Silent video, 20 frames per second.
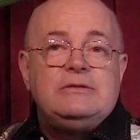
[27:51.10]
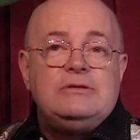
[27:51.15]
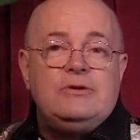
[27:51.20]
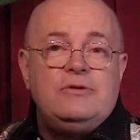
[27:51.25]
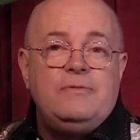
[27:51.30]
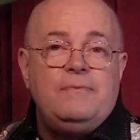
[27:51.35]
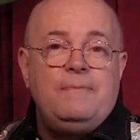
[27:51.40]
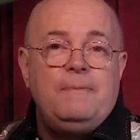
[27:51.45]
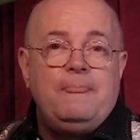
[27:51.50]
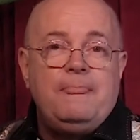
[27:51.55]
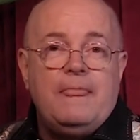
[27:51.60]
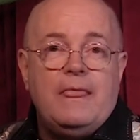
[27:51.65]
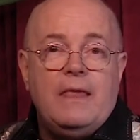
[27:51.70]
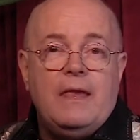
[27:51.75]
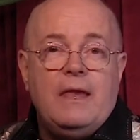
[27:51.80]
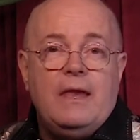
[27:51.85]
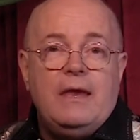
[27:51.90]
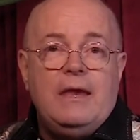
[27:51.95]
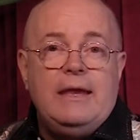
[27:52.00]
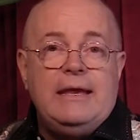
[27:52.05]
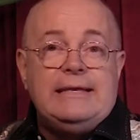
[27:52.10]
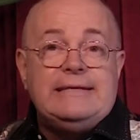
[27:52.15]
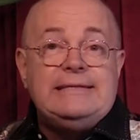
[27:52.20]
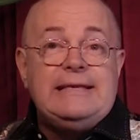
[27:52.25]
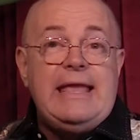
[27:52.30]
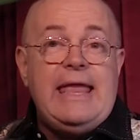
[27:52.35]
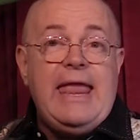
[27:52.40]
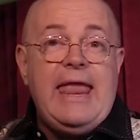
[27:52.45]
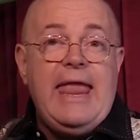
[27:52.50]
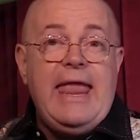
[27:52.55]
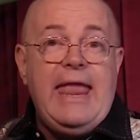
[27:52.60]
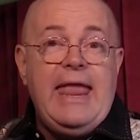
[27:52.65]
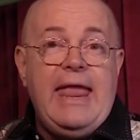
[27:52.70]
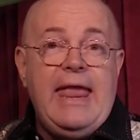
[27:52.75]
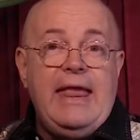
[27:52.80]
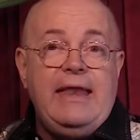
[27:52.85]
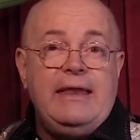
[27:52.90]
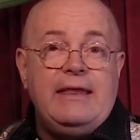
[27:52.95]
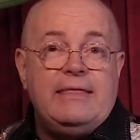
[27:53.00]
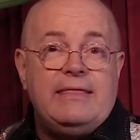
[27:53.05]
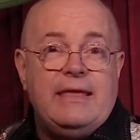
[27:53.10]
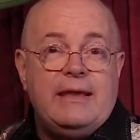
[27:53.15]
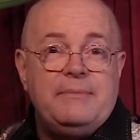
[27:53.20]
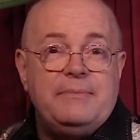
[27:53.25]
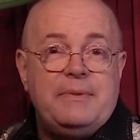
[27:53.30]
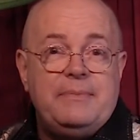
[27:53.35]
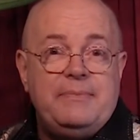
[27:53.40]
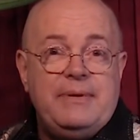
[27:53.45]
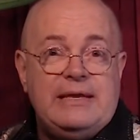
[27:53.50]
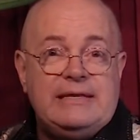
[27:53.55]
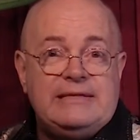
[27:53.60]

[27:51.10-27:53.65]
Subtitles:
to do is anything but